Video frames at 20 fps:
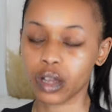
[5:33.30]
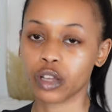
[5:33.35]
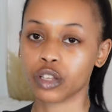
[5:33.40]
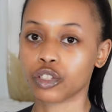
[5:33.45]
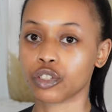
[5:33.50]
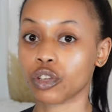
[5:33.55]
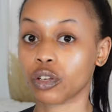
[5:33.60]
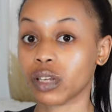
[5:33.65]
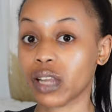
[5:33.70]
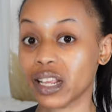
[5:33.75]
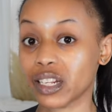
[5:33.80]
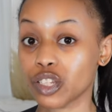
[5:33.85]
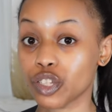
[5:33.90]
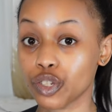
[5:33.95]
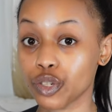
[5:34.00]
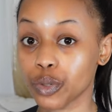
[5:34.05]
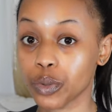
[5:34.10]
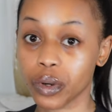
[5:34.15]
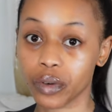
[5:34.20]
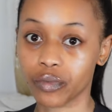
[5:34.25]
So let's
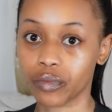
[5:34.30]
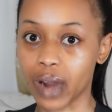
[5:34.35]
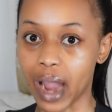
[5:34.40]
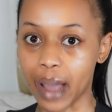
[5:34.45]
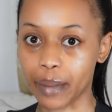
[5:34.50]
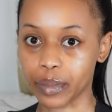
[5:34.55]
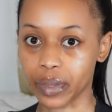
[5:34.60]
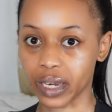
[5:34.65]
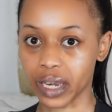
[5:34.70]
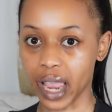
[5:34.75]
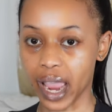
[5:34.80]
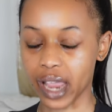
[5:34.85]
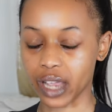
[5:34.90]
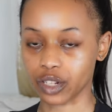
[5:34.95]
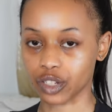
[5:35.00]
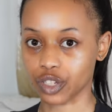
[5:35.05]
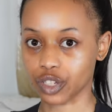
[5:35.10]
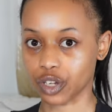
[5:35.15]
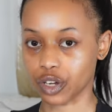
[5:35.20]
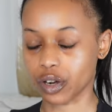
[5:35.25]
do a rapid
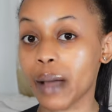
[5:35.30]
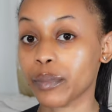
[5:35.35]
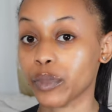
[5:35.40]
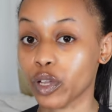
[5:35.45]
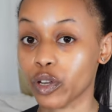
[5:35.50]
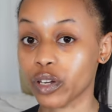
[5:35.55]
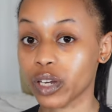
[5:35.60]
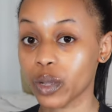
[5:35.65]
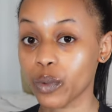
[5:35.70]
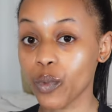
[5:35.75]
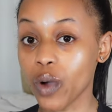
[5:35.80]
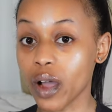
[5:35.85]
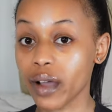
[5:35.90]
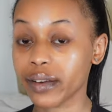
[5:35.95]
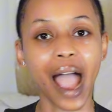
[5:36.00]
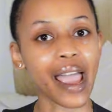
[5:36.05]
answer. I'm 31.